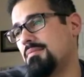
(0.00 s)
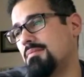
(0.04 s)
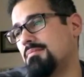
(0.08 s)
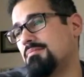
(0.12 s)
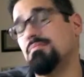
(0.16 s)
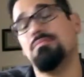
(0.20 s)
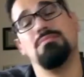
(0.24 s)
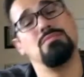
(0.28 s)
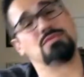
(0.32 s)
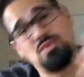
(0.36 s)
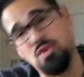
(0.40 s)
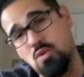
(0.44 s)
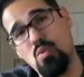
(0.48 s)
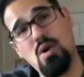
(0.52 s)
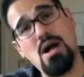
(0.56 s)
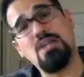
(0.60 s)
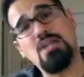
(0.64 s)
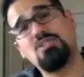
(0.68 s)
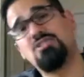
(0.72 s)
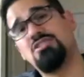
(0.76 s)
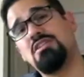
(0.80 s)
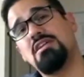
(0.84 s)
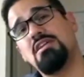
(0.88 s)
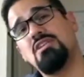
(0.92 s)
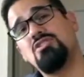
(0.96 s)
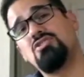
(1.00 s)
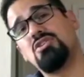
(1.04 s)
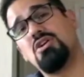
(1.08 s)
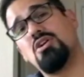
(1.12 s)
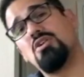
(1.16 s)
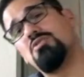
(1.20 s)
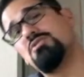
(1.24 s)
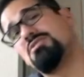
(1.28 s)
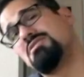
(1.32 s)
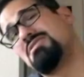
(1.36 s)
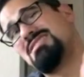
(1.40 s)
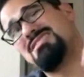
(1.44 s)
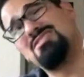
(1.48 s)
So watching Indiana
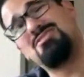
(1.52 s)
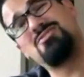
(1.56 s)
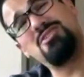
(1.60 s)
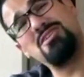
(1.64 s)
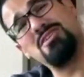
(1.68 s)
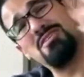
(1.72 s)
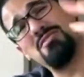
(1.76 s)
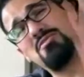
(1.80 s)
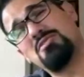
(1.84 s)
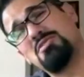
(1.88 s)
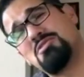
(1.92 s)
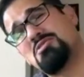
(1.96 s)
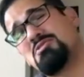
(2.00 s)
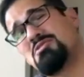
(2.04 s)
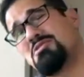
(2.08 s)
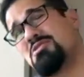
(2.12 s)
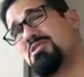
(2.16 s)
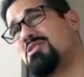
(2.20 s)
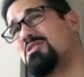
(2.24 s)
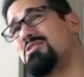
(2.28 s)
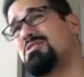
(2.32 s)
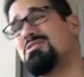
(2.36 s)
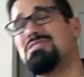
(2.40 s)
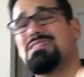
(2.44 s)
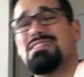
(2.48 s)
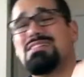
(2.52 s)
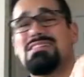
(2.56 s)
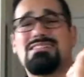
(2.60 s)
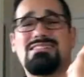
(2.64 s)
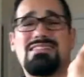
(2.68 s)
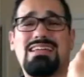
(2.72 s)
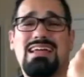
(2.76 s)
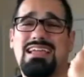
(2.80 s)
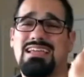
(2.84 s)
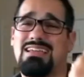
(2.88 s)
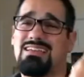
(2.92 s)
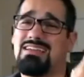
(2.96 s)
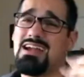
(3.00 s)
Jones, Cream and Crystal Skull is
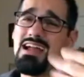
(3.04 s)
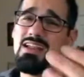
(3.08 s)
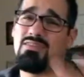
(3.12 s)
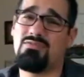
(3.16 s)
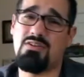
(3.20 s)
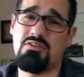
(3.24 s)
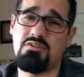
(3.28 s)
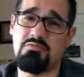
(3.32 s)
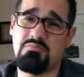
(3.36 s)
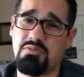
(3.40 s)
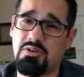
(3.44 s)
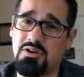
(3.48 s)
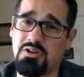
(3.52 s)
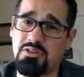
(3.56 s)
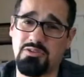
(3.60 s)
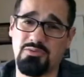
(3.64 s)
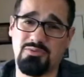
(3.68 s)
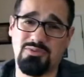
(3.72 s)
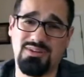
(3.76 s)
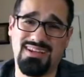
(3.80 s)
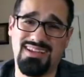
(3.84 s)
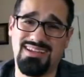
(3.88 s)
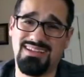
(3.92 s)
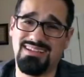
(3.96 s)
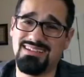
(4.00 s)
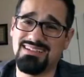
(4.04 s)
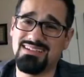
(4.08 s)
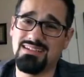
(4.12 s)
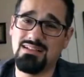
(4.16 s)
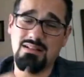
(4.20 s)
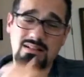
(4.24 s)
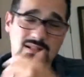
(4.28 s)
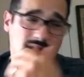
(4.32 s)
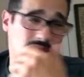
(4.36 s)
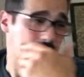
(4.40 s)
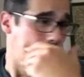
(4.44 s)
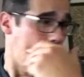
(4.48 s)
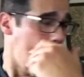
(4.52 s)
like Godfather Part 3.
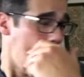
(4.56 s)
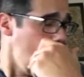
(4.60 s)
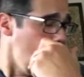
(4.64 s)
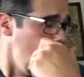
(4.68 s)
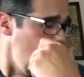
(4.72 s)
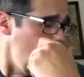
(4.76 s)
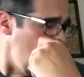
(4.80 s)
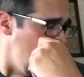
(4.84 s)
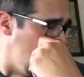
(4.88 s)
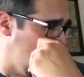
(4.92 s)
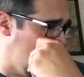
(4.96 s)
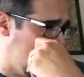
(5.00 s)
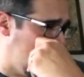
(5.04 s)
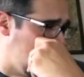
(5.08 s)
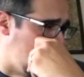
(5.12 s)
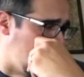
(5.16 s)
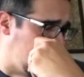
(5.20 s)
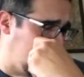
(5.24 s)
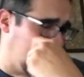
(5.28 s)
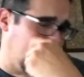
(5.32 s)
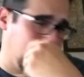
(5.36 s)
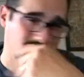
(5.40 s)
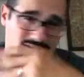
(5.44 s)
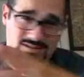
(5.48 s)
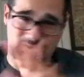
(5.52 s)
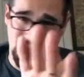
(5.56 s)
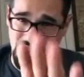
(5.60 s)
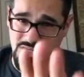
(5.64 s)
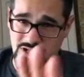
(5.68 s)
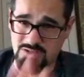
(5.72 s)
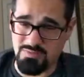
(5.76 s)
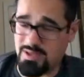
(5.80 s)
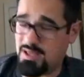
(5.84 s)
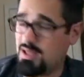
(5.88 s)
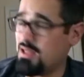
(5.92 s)
Excuse me.